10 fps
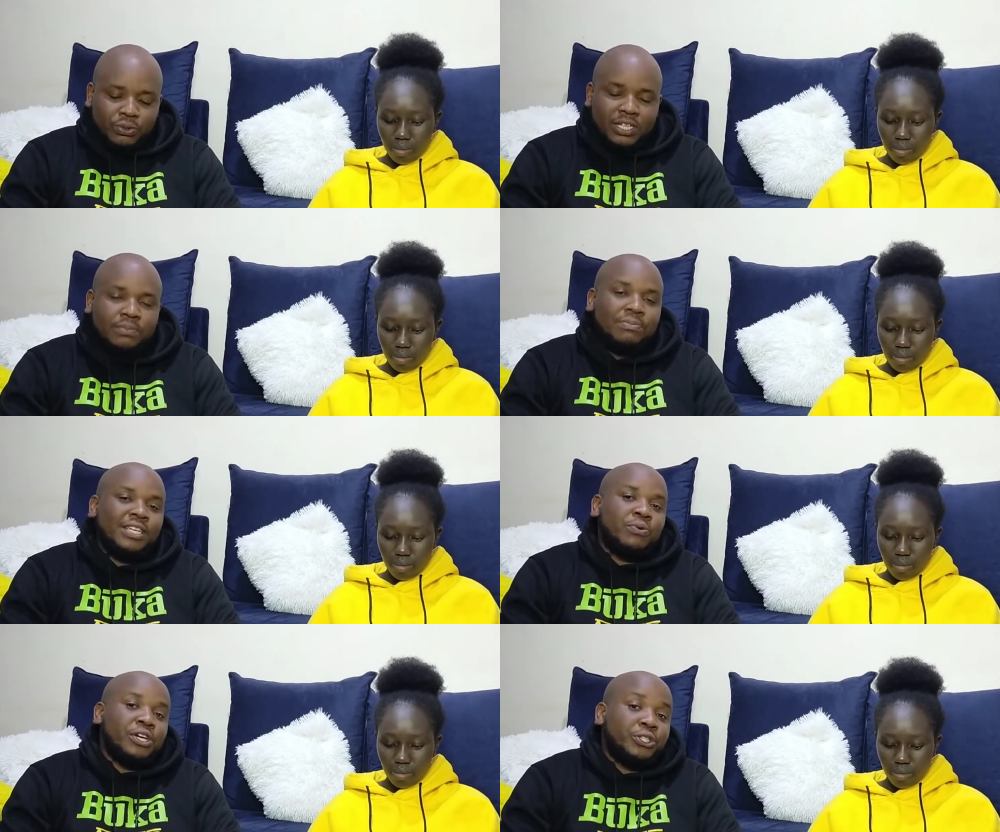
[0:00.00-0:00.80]
Speaker 1: to ask
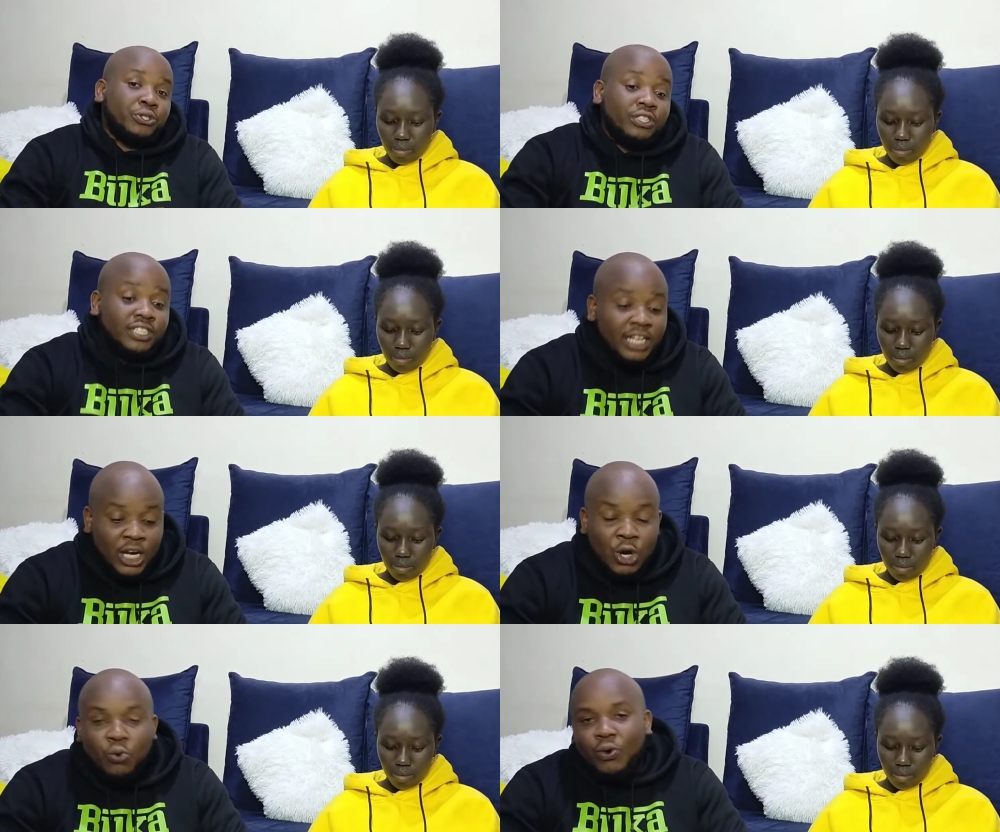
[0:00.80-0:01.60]
me questions
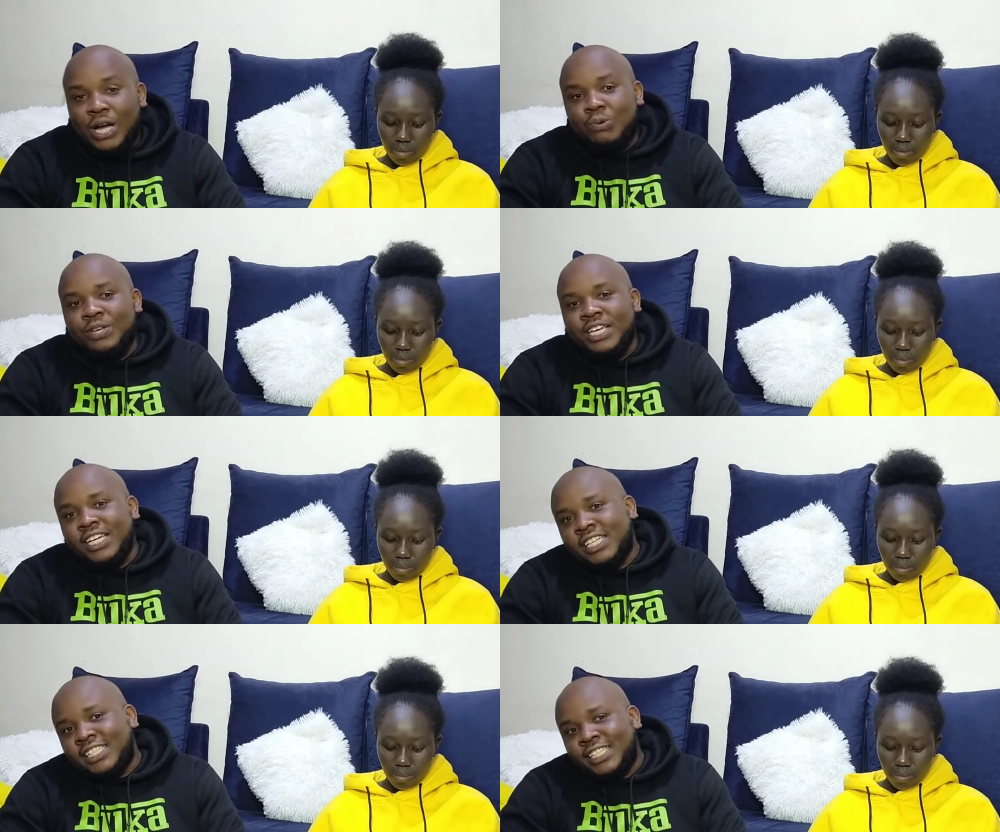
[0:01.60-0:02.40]
while we
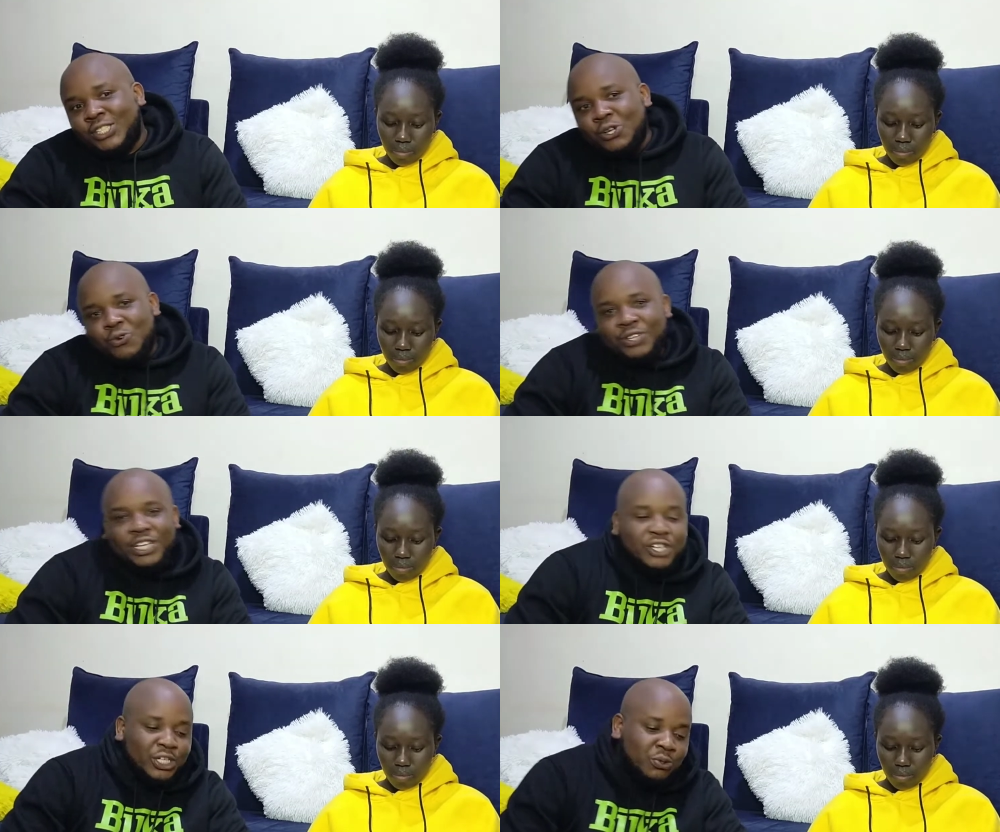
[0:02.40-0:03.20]
eat. So we are
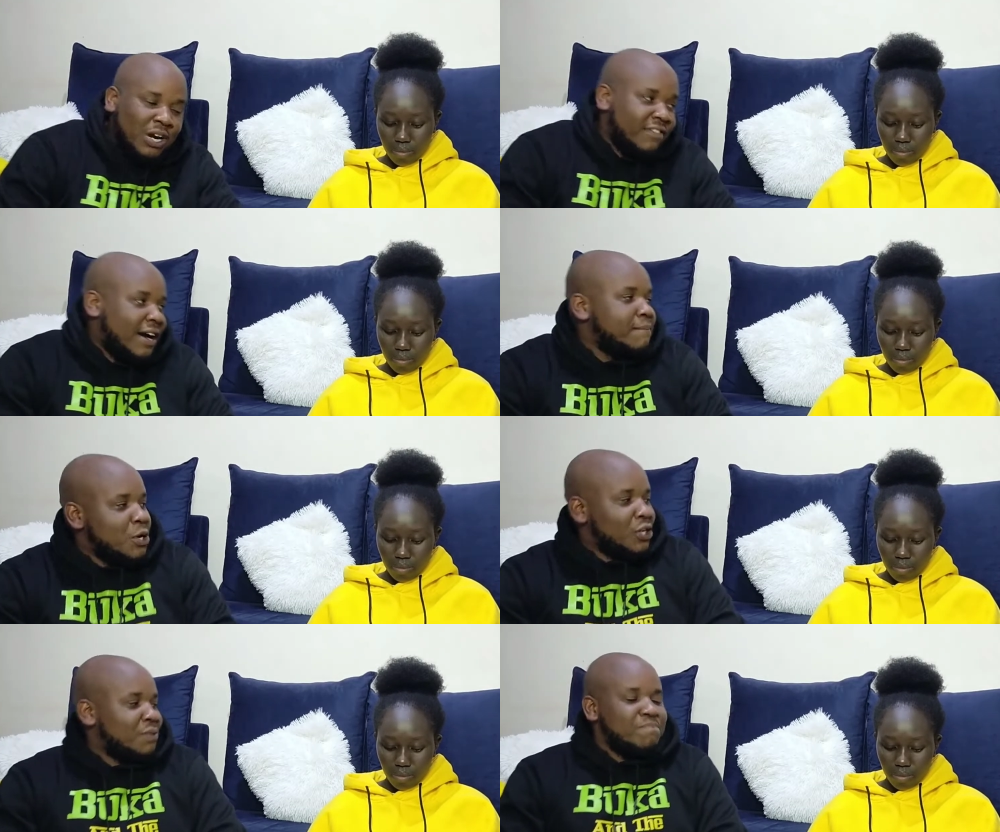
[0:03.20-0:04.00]
going to have a
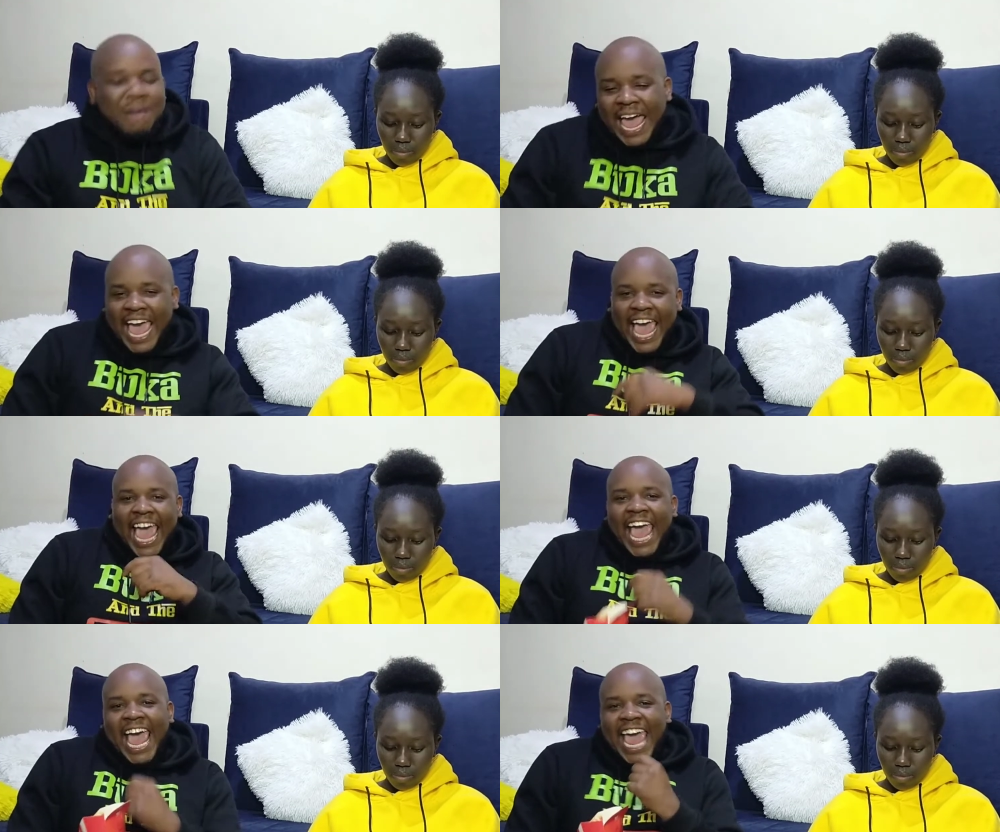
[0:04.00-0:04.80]

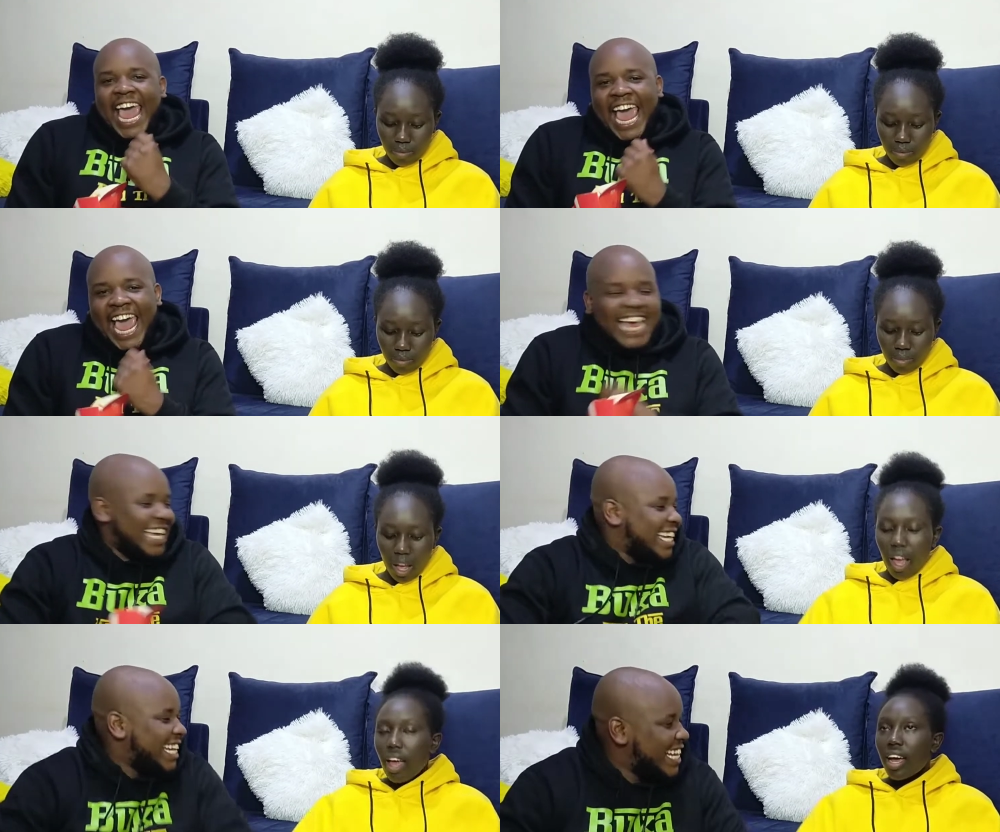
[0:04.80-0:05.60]

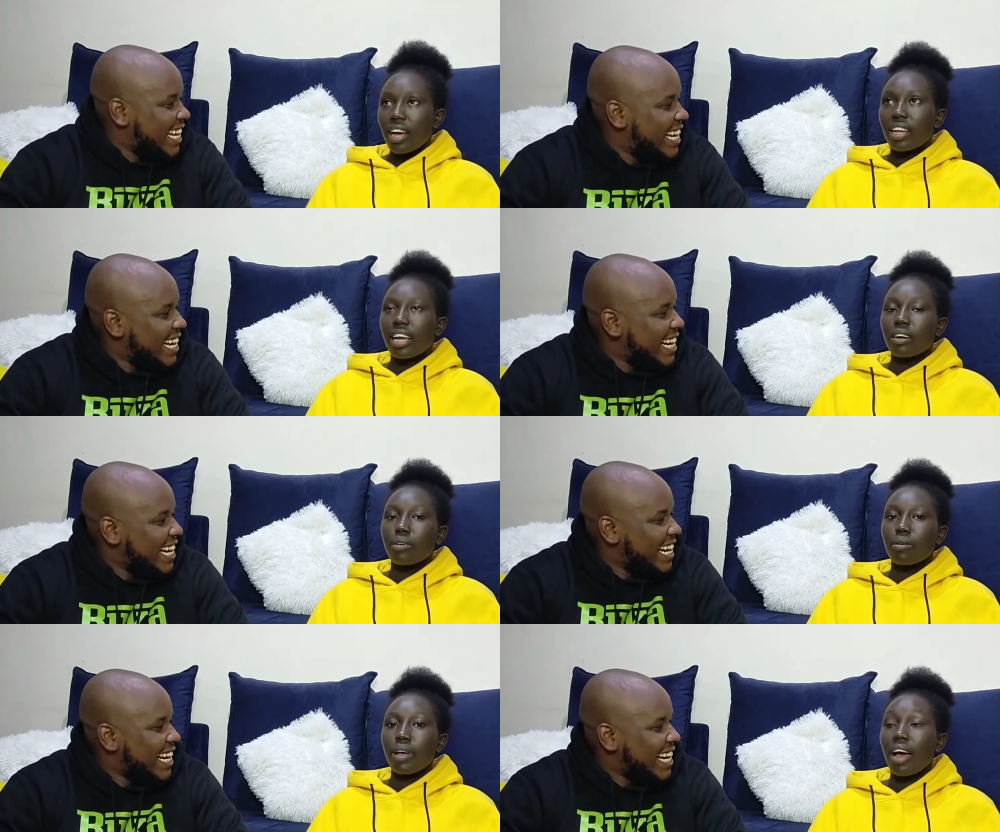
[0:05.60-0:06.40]
mukbang.
Speaker 2: Like
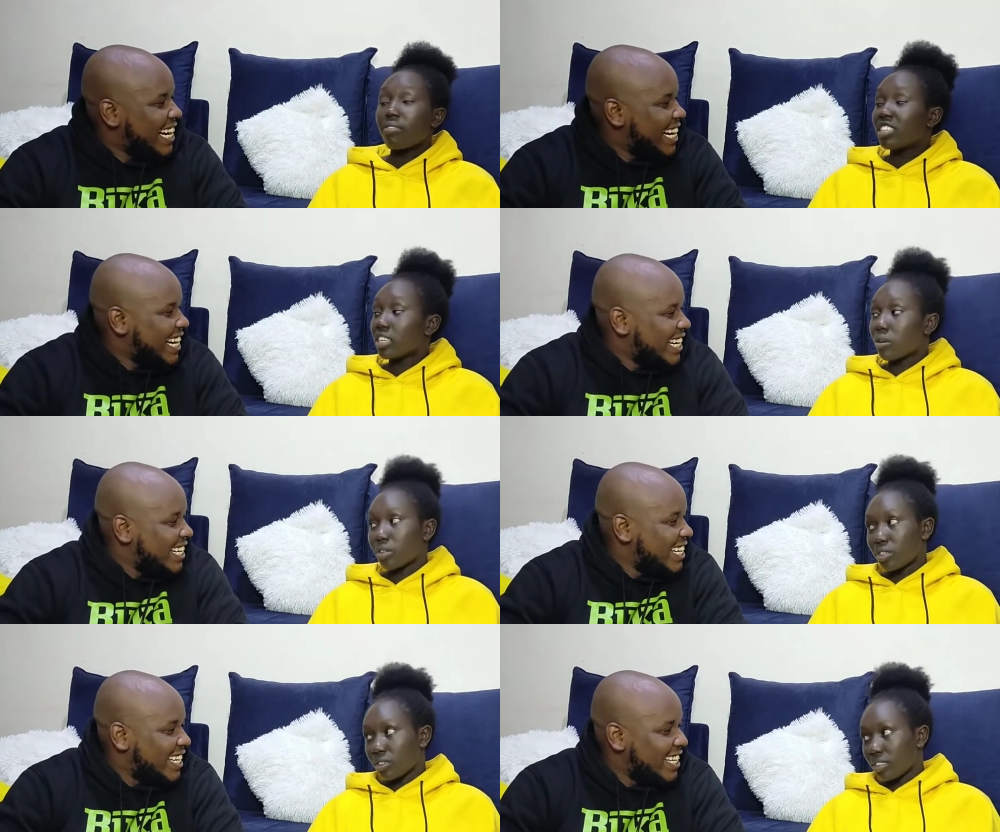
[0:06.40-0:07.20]
we have ten
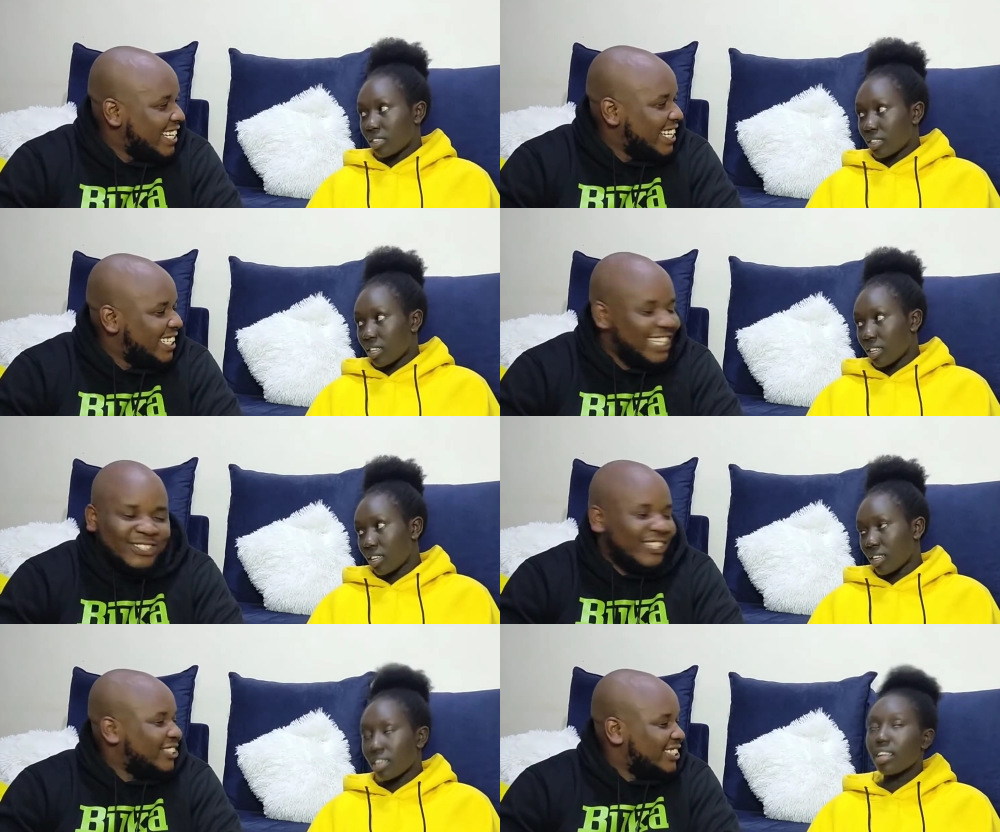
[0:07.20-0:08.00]
questions.
Speaker 1: Ten
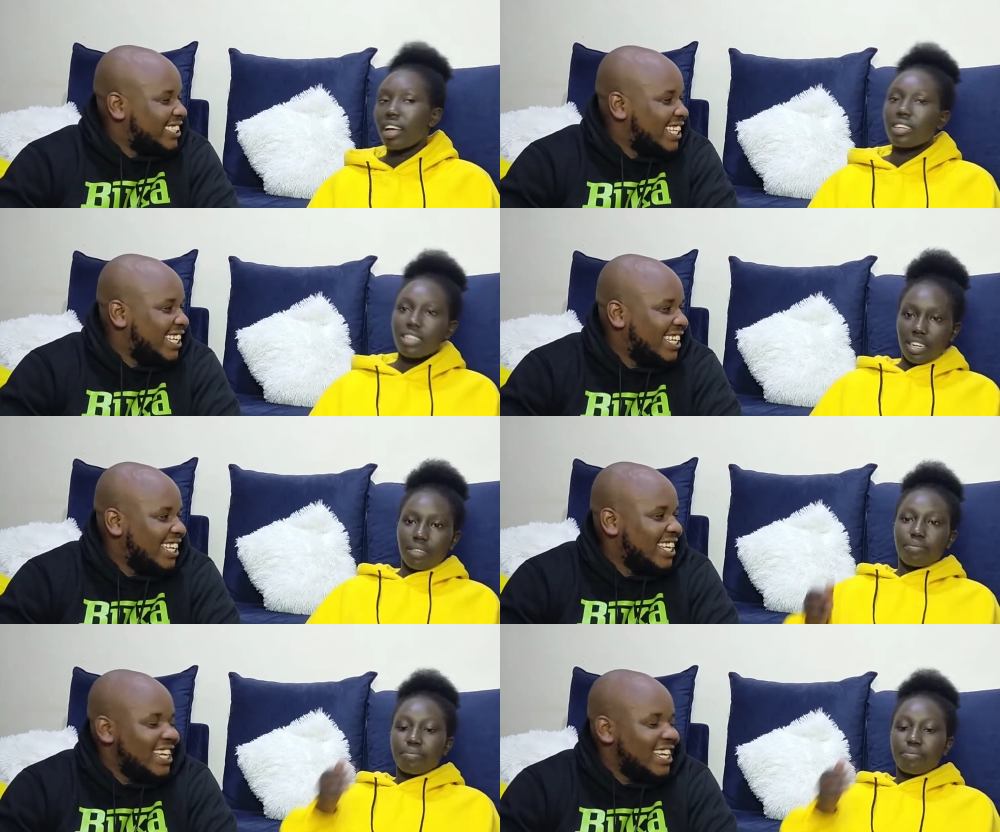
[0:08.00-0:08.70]
questions. Yeah,
Speaker 2: ten.